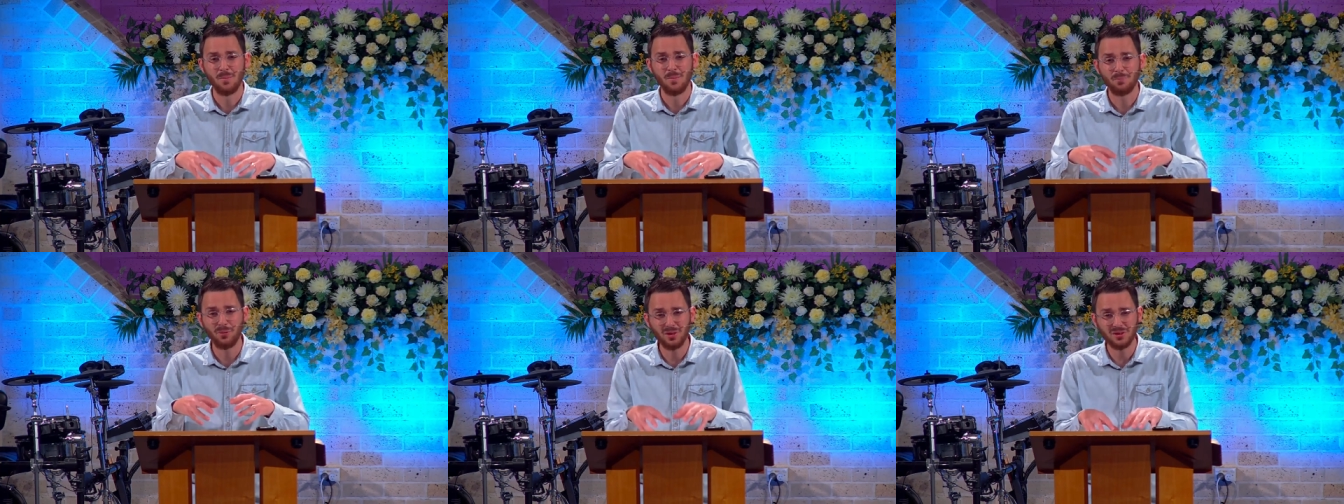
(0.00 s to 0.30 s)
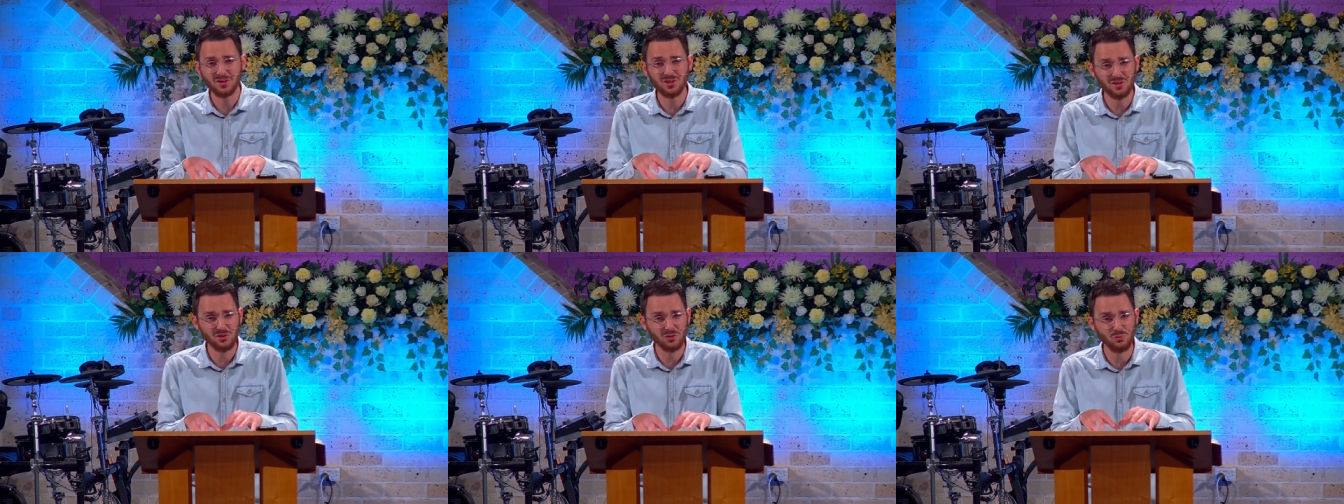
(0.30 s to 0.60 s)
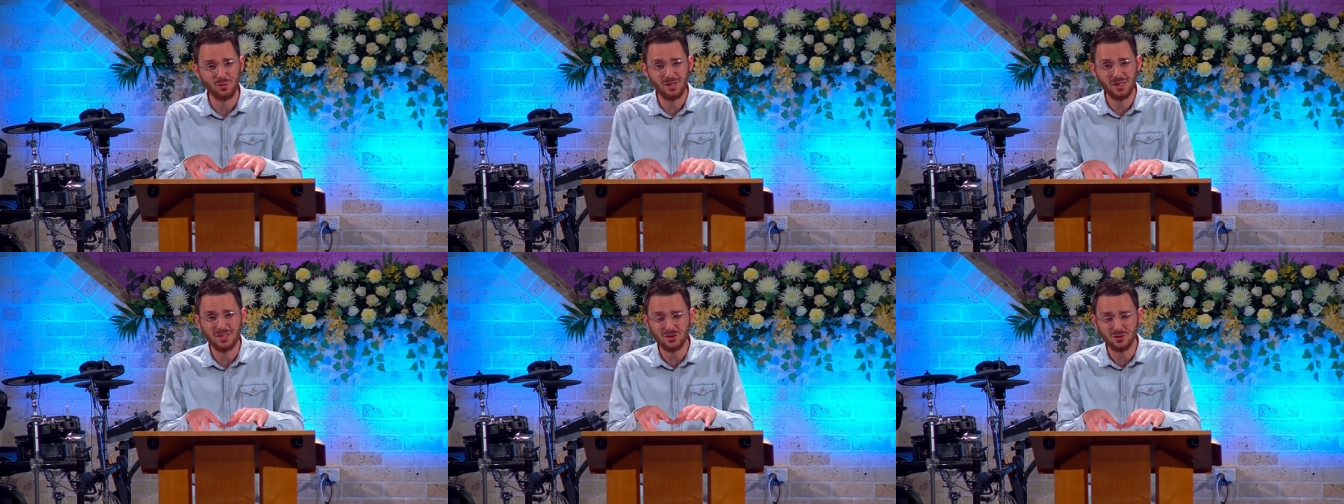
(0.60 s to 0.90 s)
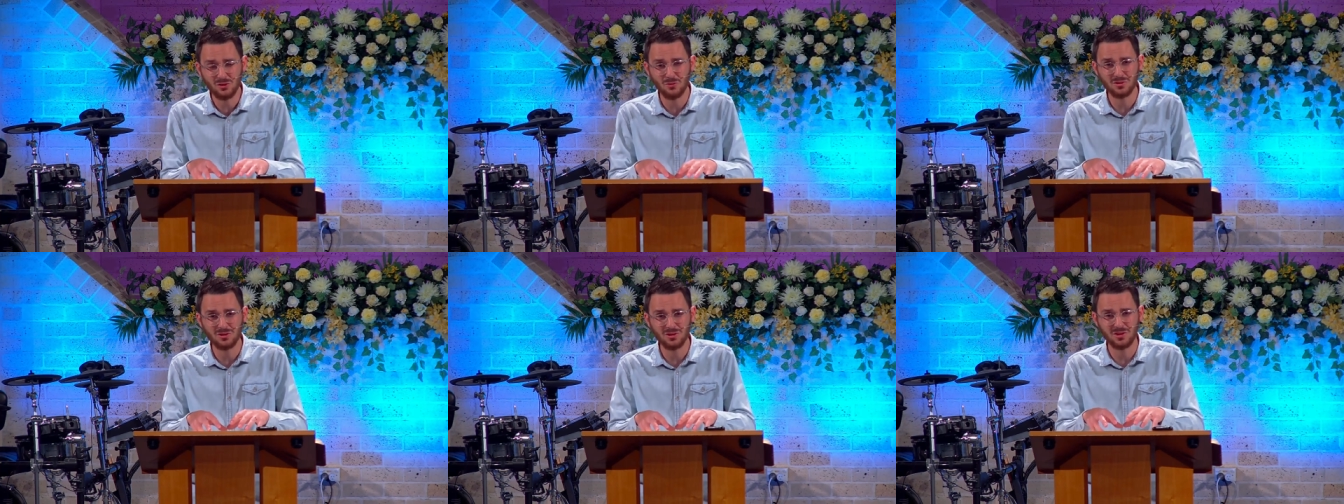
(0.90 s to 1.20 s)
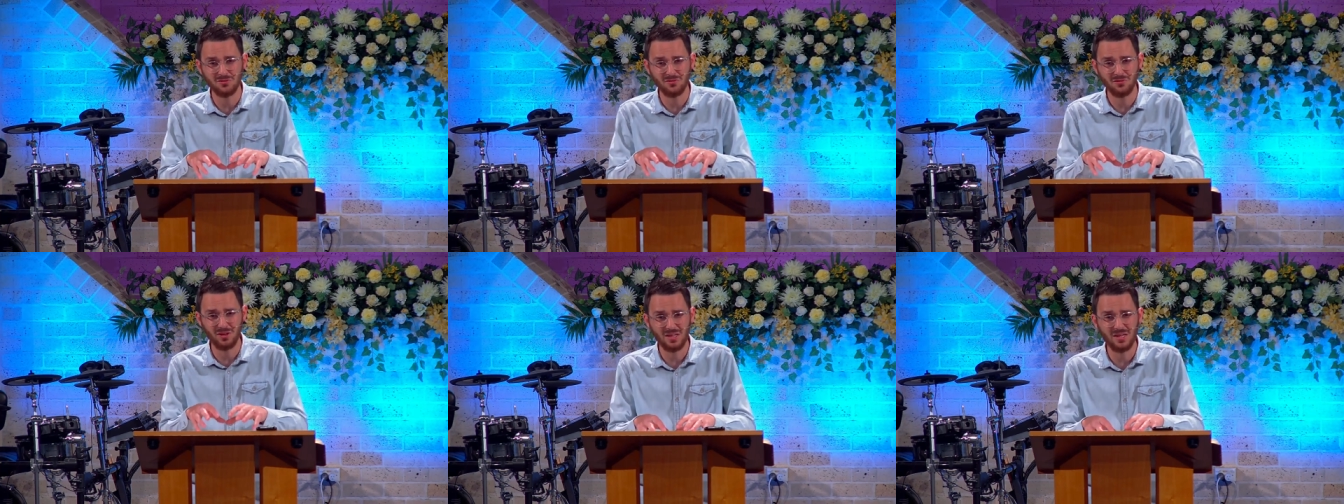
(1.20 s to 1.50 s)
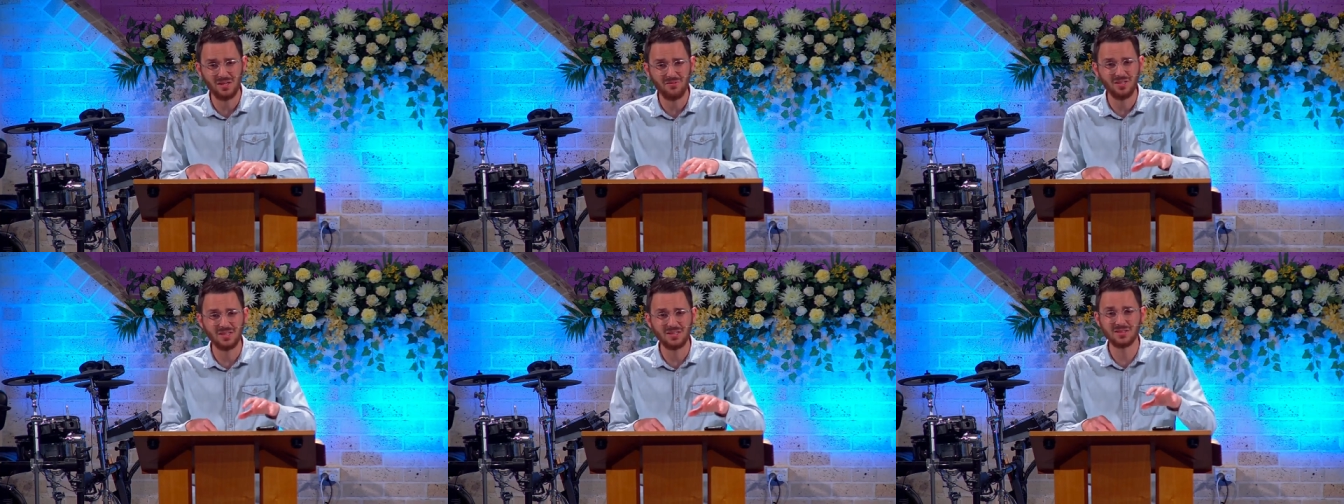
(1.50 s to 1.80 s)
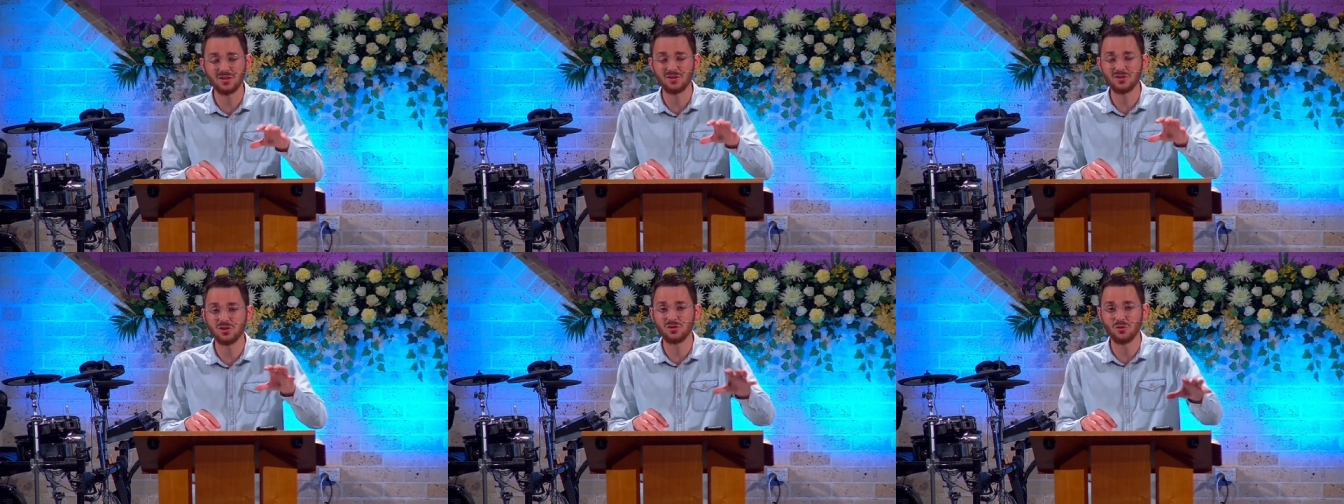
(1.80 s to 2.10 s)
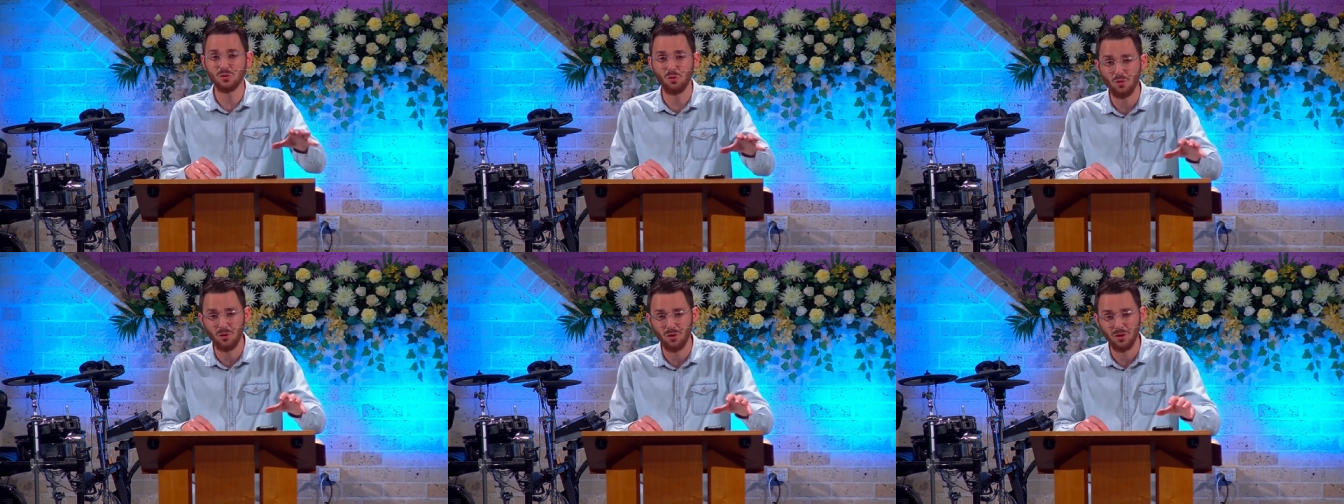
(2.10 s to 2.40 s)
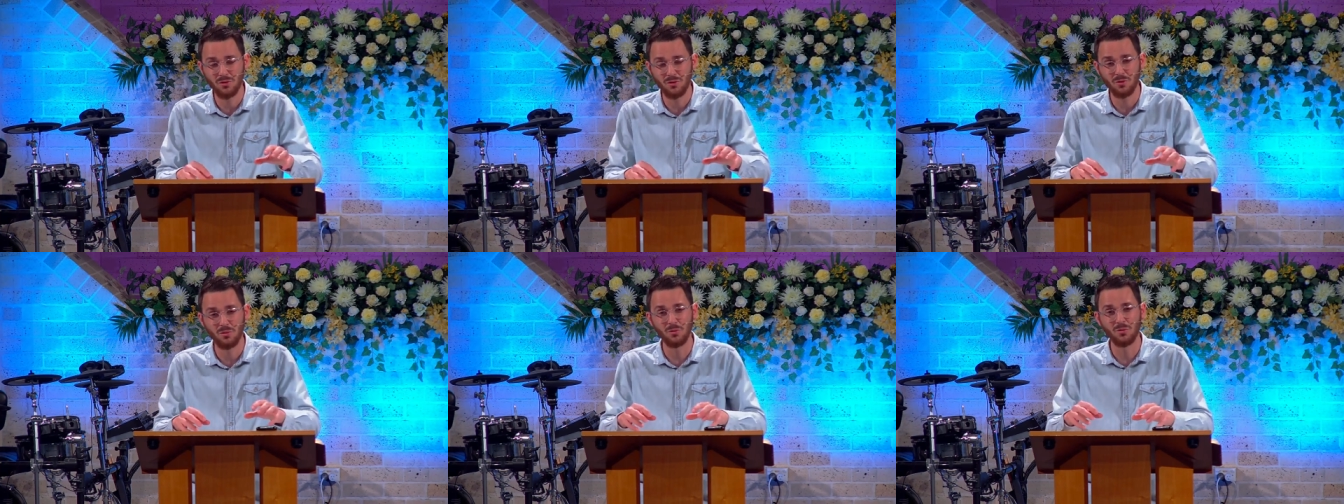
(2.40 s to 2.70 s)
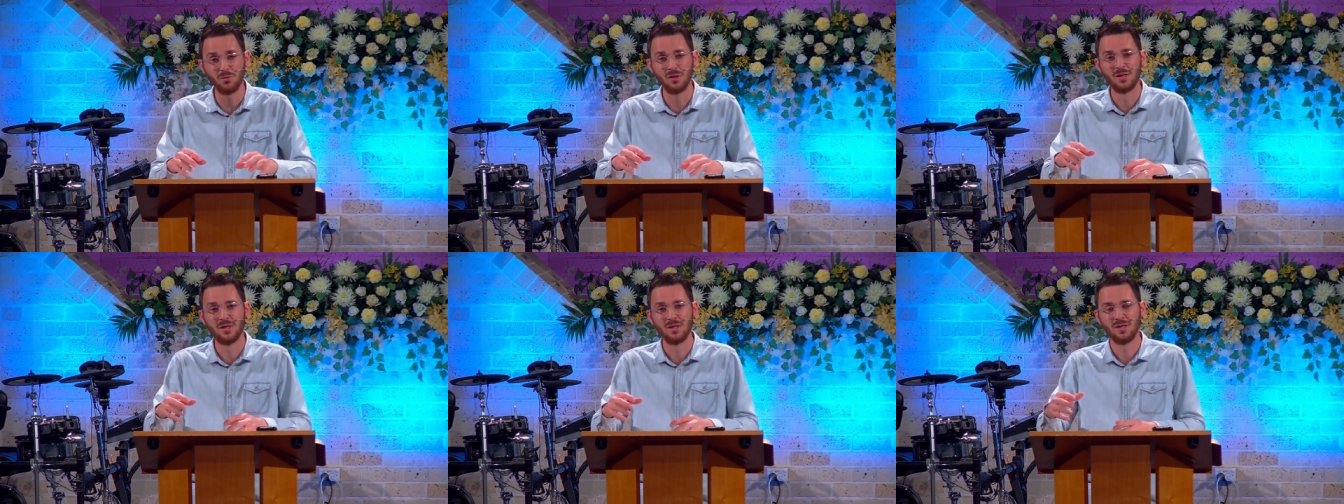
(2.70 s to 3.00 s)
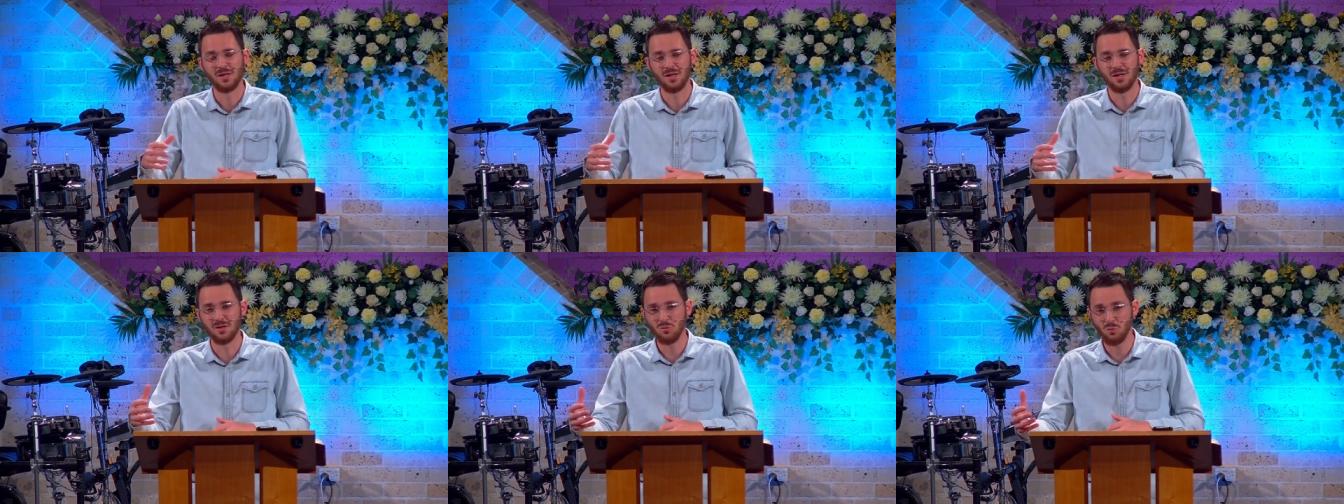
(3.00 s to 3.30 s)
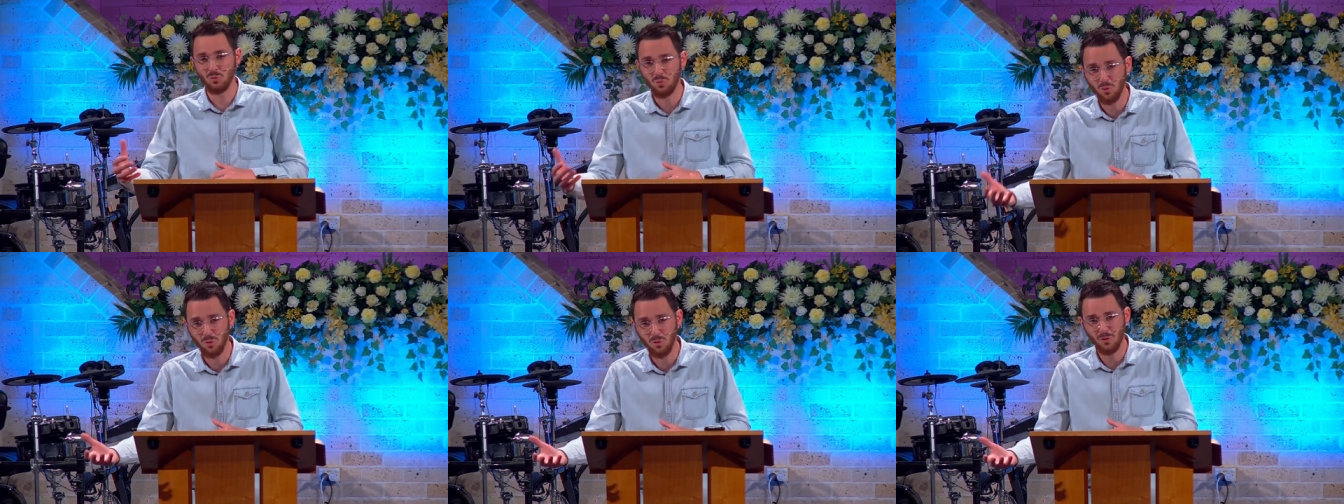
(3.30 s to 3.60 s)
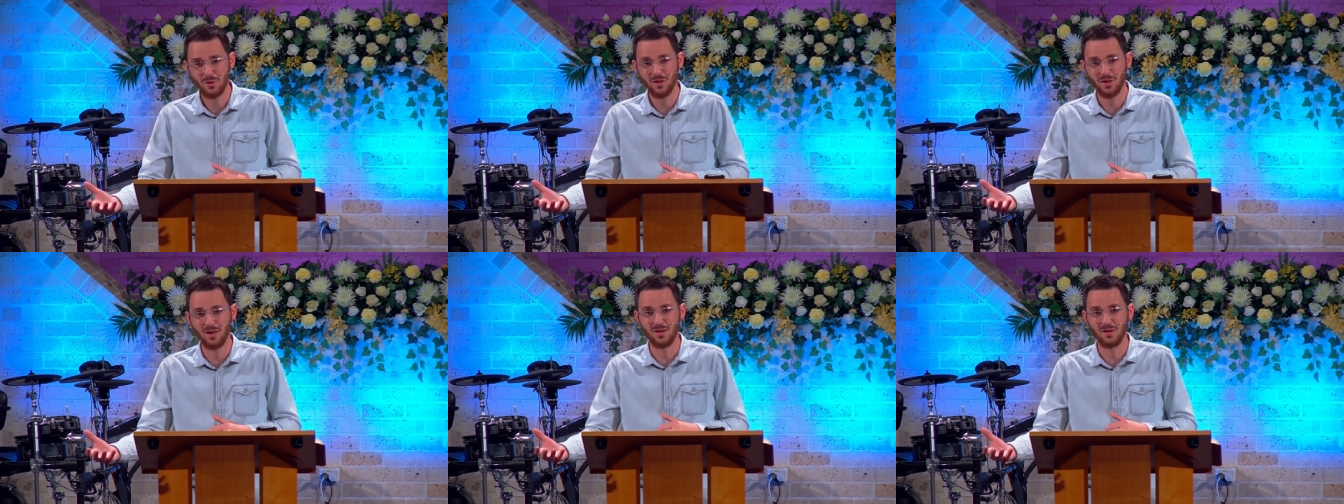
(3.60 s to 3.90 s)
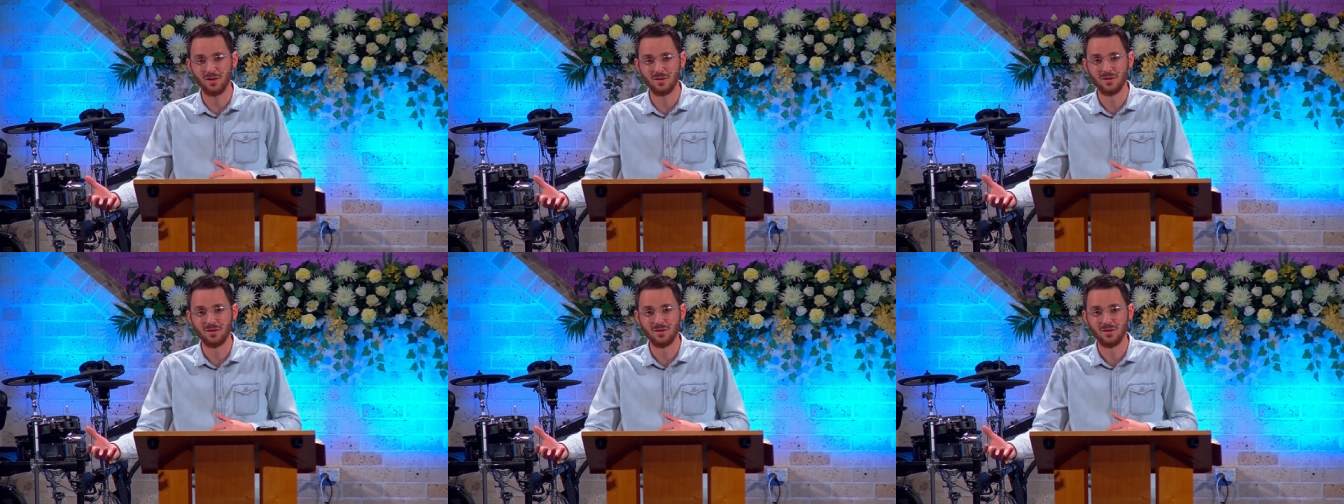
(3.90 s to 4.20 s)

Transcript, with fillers: precious resources for living, such as oil and water